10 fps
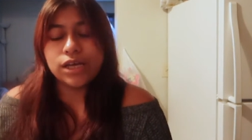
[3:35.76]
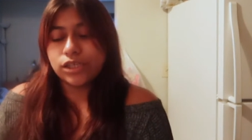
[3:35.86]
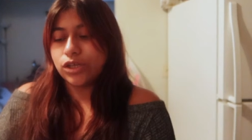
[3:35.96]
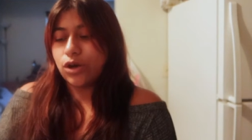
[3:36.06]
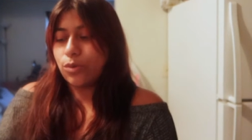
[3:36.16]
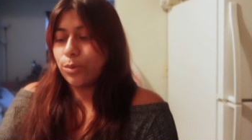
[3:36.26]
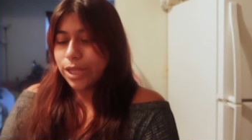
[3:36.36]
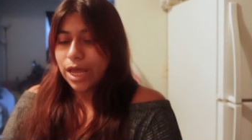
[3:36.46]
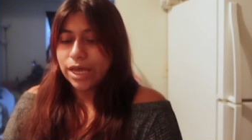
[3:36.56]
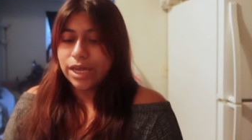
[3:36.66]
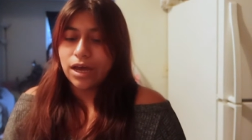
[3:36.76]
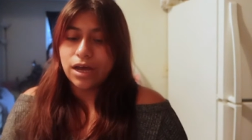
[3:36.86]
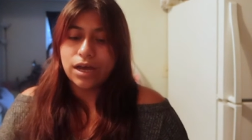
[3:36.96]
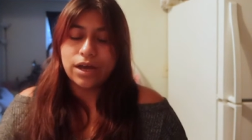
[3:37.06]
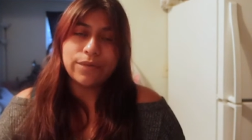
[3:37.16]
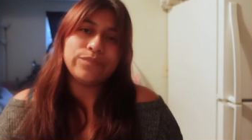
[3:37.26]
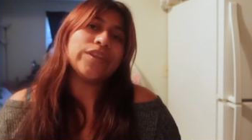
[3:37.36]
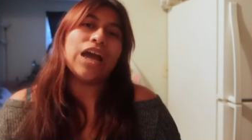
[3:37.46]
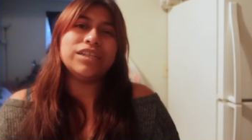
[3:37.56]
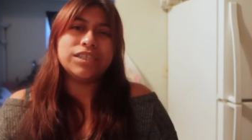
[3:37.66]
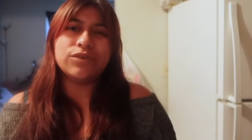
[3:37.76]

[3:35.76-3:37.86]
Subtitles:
So when I've